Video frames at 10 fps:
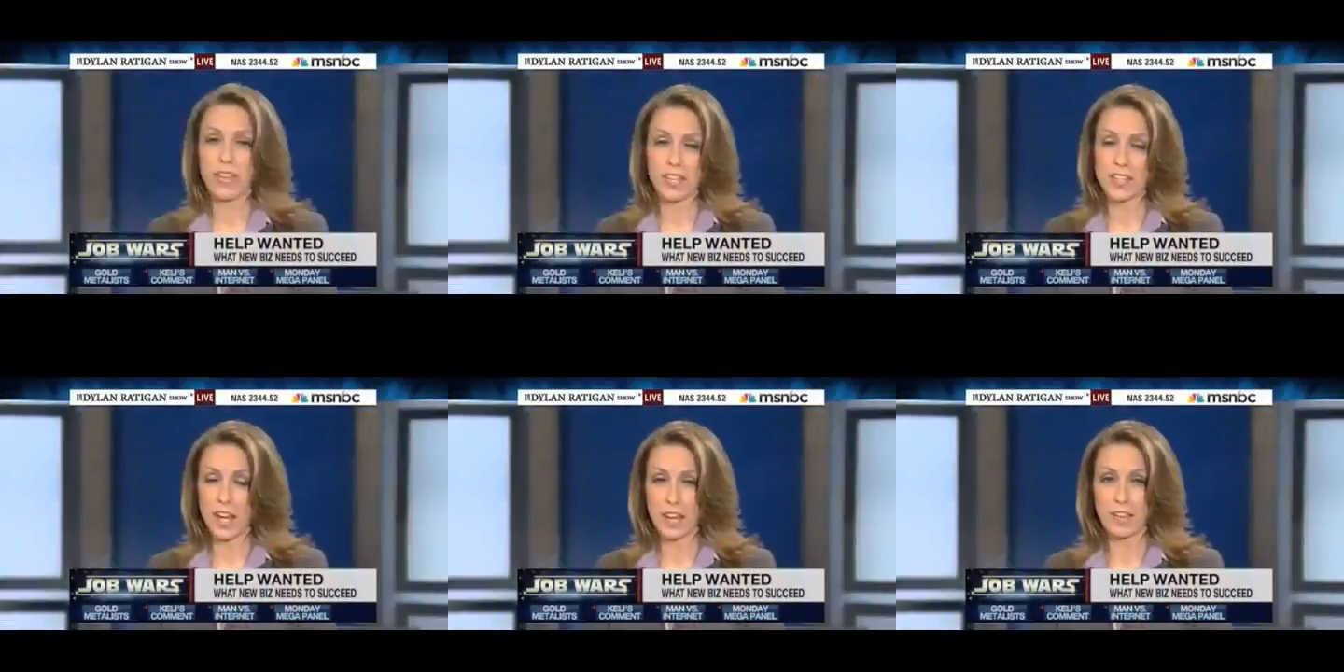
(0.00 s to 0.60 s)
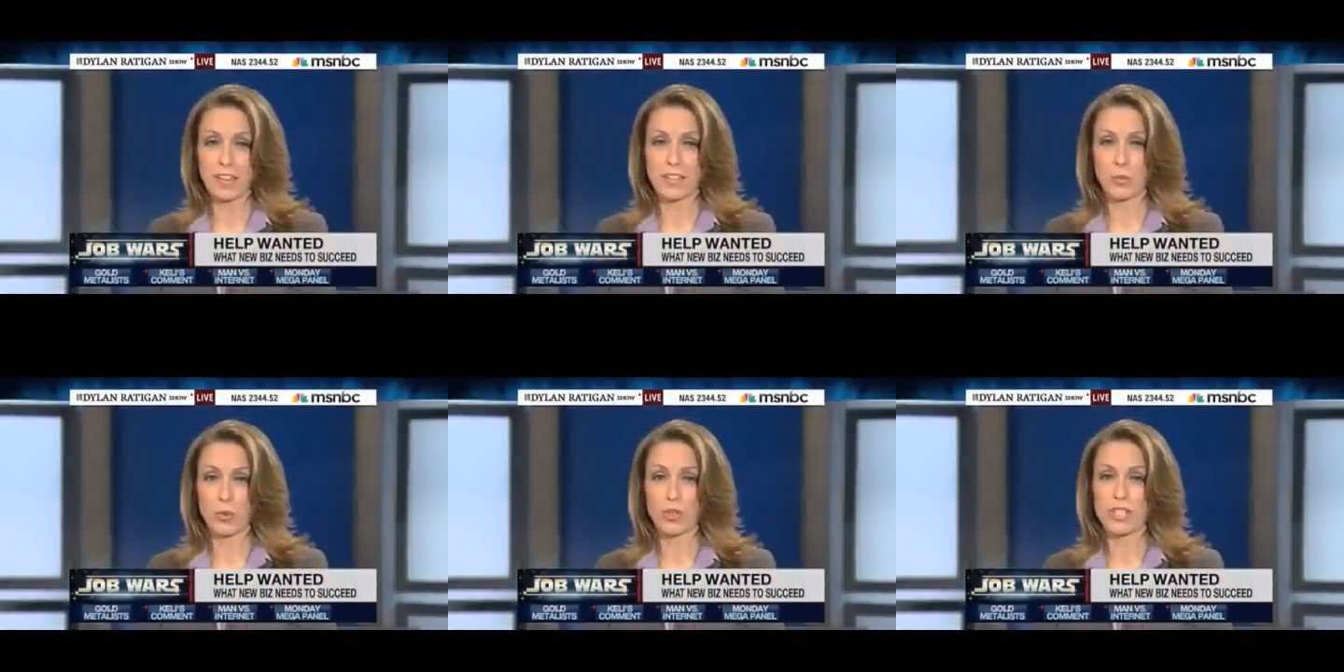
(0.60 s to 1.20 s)
of the exciting things
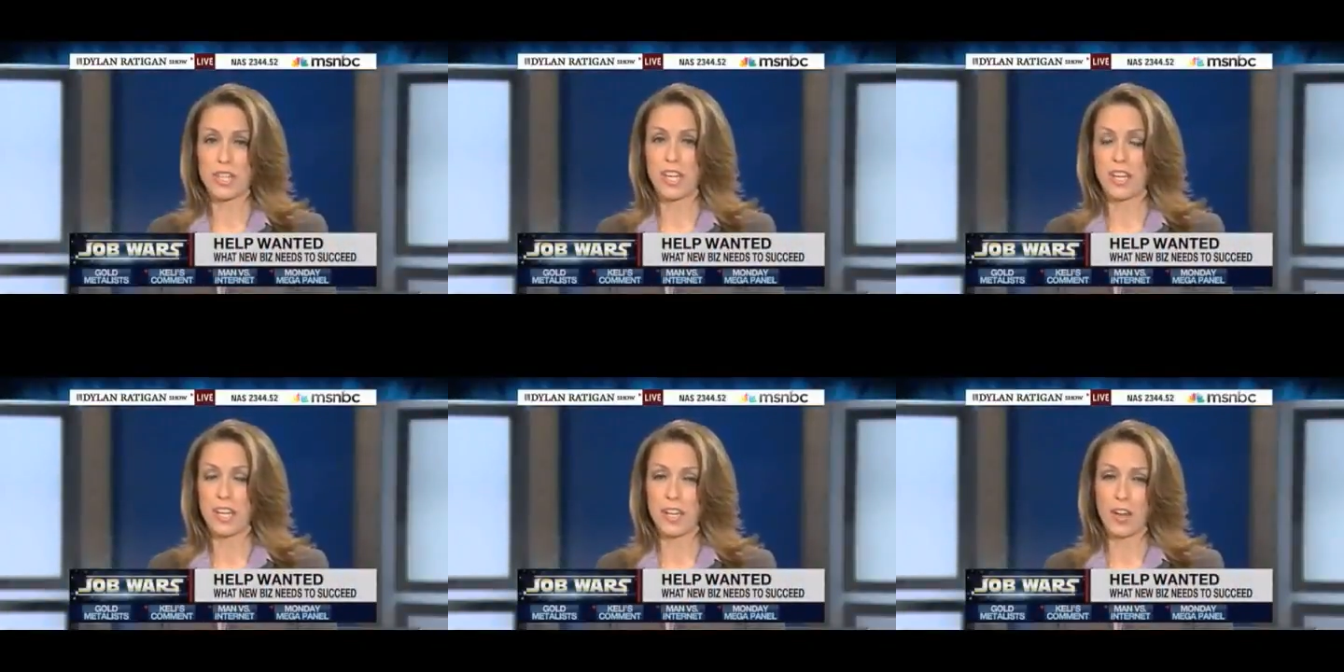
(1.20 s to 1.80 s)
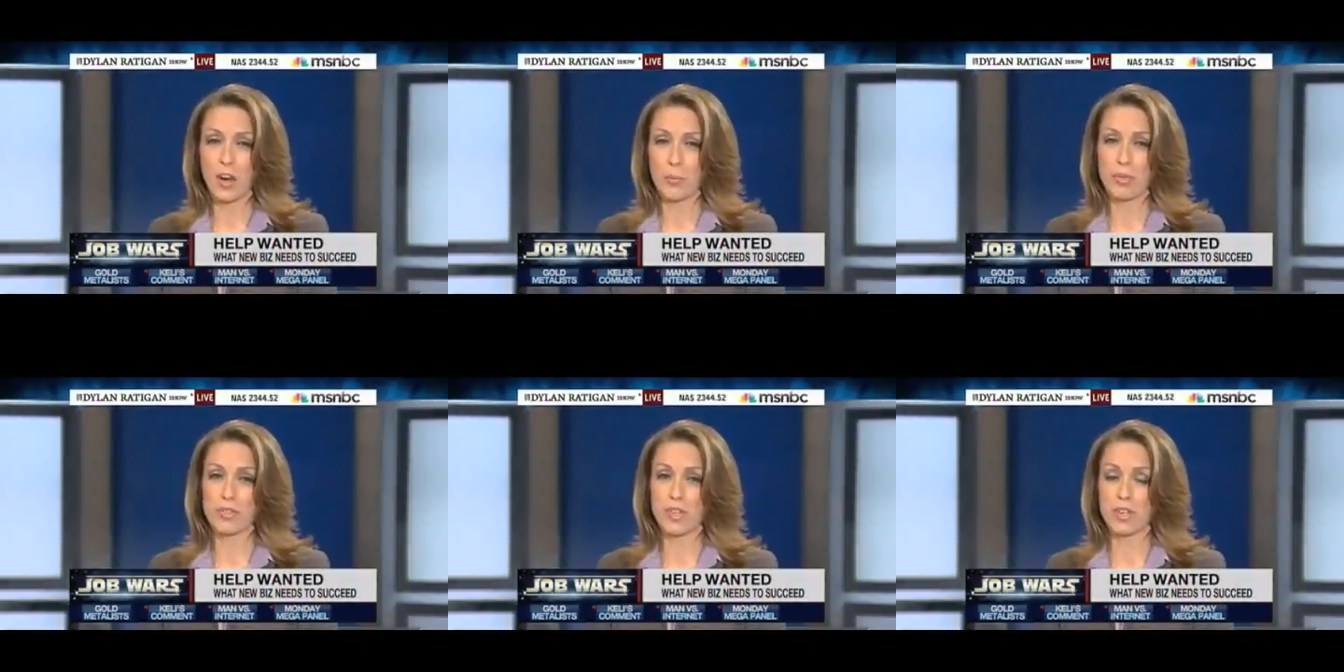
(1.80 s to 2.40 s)
that we're seeing in our
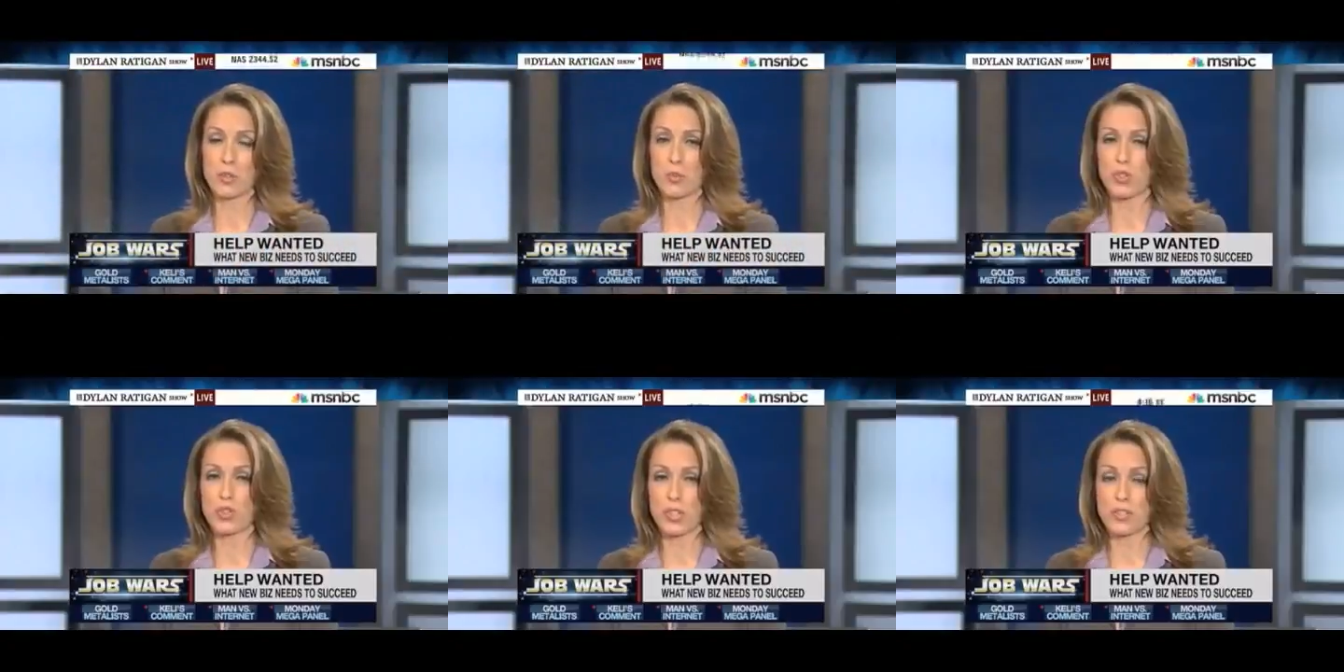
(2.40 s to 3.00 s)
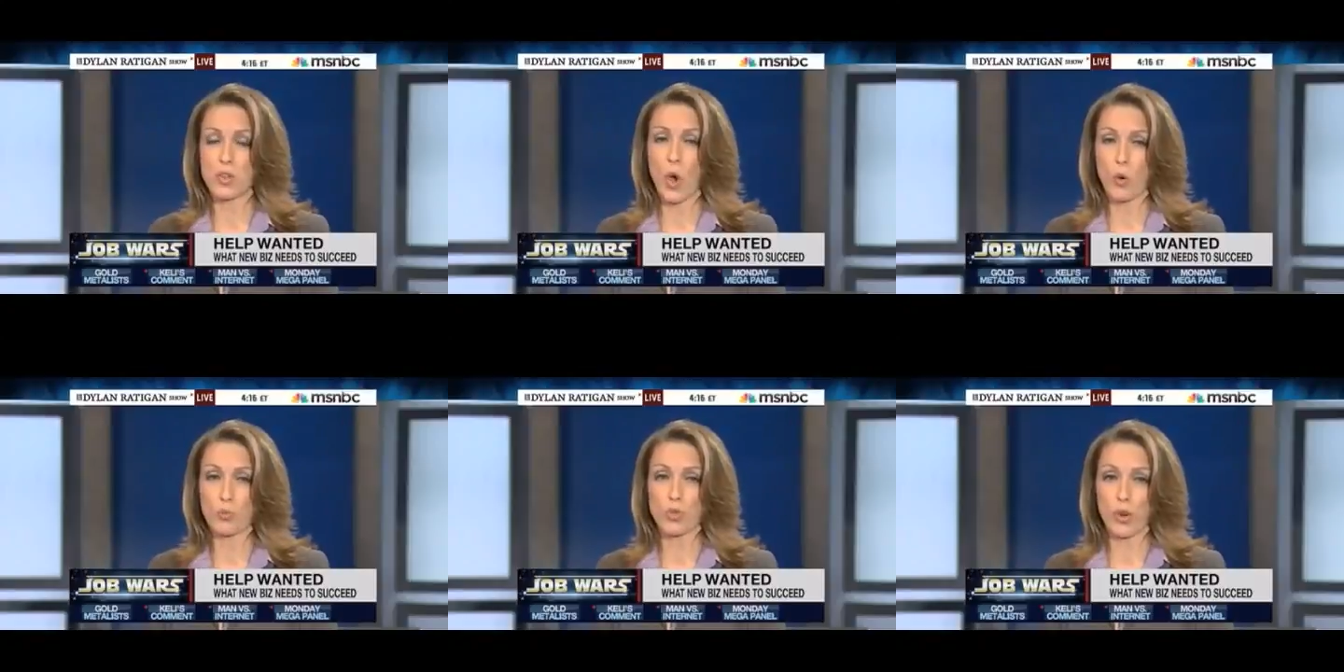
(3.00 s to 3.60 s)
business, which is
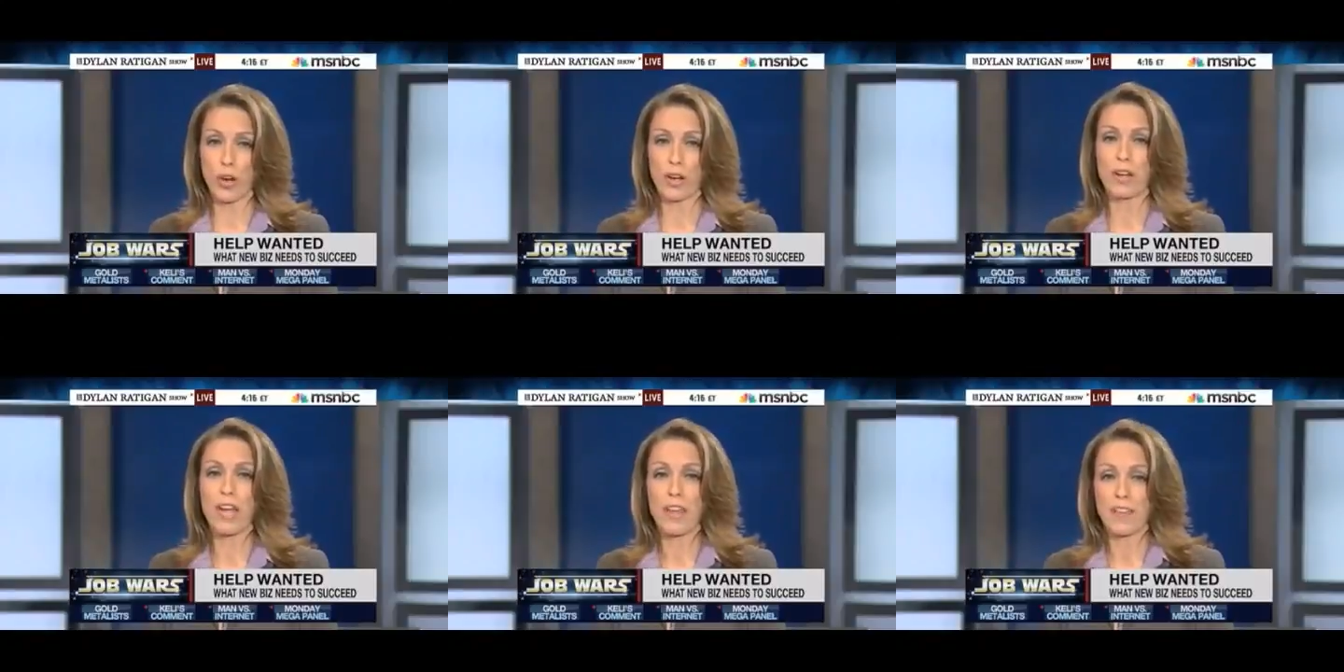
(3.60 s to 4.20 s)
HomeShoring,